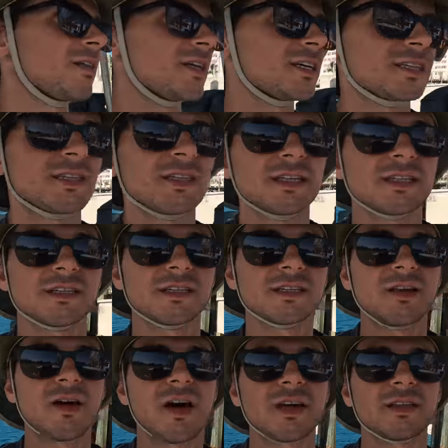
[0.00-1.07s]
This is the
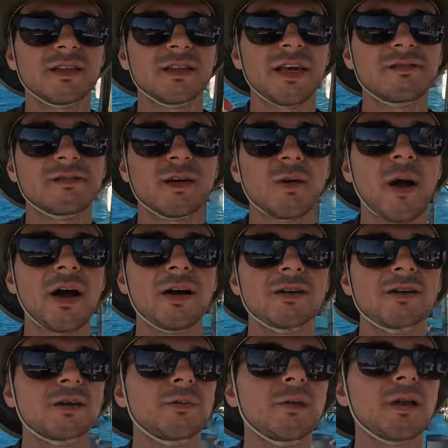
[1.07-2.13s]
dock that they require
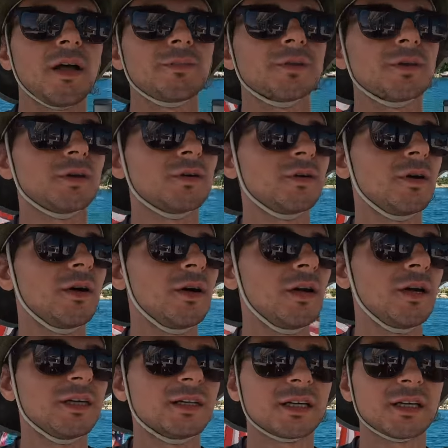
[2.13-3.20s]
you to pull up to
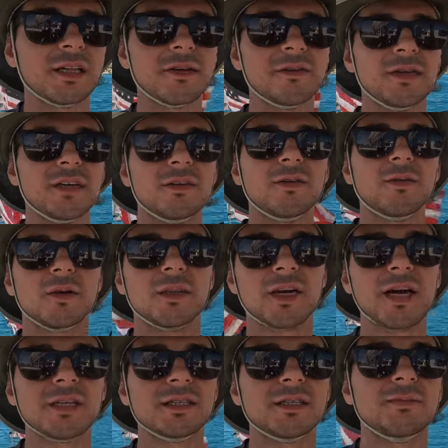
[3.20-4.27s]
to clear in with
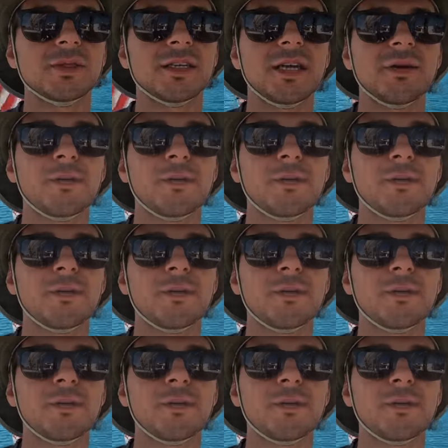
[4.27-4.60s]
customs and